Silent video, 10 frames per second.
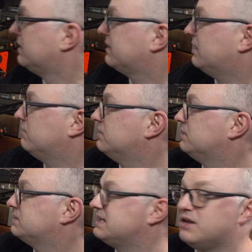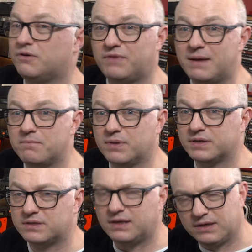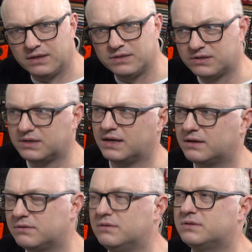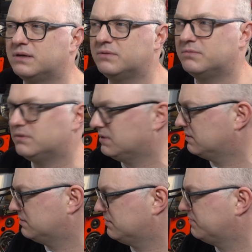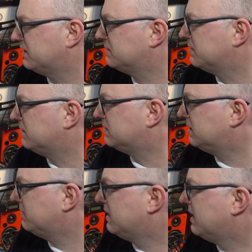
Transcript: That was in November, so that kind of stuck in the head. I could do a facepalm clip.